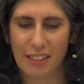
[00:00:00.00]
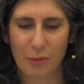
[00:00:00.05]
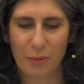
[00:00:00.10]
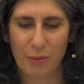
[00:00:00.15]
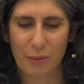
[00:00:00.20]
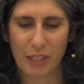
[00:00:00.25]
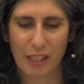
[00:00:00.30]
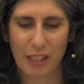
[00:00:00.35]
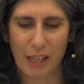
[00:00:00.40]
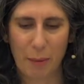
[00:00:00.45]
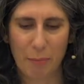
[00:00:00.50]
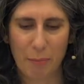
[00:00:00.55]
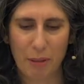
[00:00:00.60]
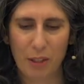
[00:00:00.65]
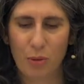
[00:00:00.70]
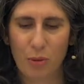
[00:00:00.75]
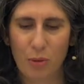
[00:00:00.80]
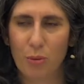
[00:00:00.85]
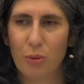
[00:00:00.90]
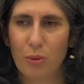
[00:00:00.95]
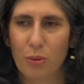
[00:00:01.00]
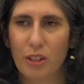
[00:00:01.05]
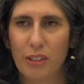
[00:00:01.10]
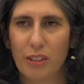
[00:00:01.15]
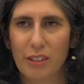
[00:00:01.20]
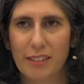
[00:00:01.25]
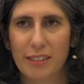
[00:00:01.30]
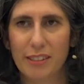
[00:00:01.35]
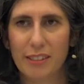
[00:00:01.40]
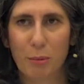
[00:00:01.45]
and we're happy to
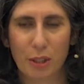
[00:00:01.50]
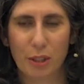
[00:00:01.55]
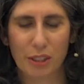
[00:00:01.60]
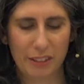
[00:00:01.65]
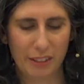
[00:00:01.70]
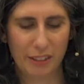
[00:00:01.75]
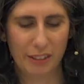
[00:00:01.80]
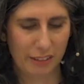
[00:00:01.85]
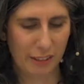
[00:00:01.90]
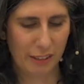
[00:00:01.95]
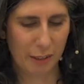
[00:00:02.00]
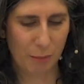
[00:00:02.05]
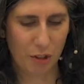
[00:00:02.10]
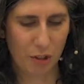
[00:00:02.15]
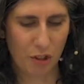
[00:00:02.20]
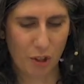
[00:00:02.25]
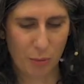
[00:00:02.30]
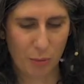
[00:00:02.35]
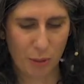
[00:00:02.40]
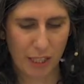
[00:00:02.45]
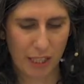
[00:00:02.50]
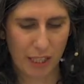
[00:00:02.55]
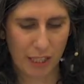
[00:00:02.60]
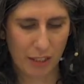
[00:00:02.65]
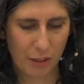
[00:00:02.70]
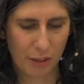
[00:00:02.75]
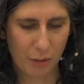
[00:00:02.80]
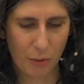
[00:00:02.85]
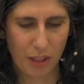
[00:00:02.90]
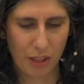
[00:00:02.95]
uh, support it as much as we
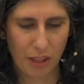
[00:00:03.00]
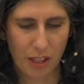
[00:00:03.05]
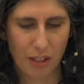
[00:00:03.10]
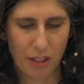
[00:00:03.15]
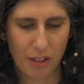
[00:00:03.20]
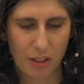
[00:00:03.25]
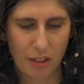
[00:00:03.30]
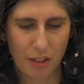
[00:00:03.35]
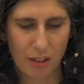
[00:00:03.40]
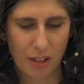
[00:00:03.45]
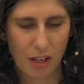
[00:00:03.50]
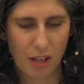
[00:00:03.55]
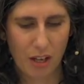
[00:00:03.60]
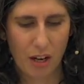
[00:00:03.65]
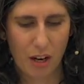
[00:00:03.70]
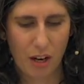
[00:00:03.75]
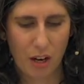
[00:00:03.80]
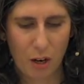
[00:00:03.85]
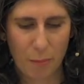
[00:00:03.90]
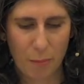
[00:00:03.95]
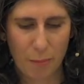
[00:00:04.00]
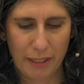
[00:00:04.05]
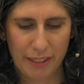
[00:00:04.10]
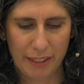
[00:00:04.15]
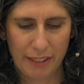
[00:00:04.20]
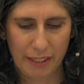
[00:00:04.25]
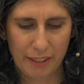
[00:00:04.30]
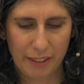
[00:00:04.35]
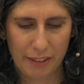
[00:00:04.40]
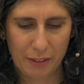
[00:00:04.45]
can within our
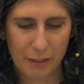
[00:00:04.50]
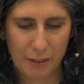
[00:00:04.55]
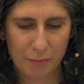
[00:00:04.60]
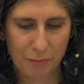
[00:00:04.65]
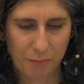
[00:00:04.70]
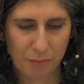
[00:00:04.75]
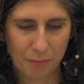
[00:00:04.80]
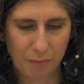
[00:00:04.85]
mandate.